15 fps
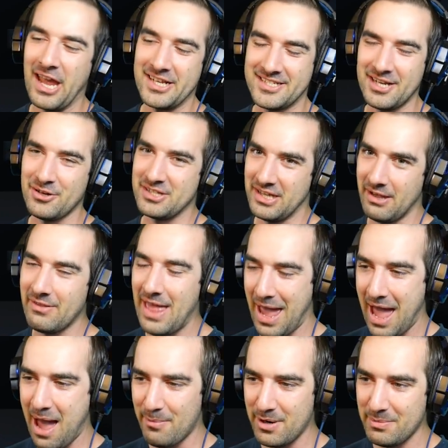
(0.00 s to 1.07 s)
okay, seriously, if
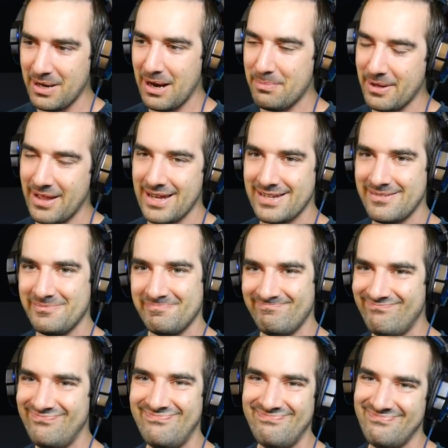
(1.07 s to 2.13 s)
that happened to me, I'd be like,
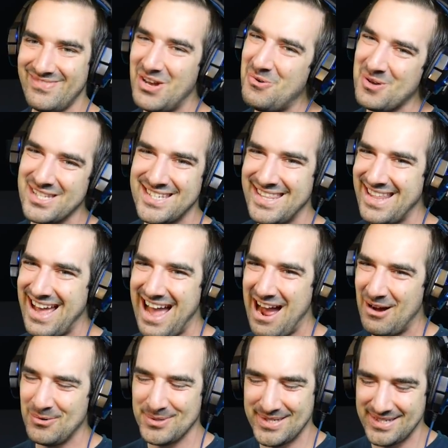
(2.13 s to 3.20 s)
no one's in the
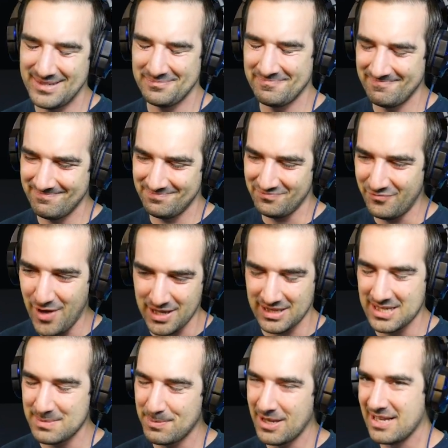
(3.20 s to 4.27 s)
house. Mm, fuck
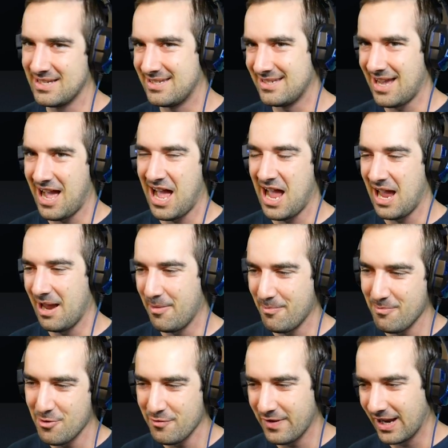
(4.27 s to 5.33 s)
this place. I'm
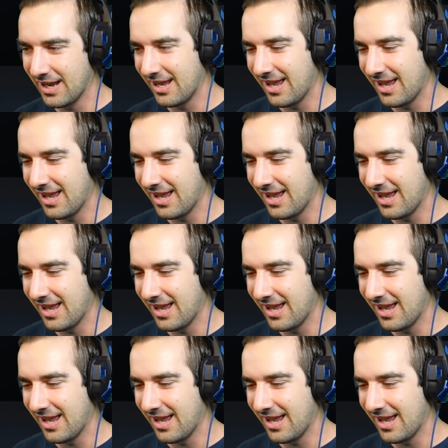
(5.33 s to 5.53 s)
moving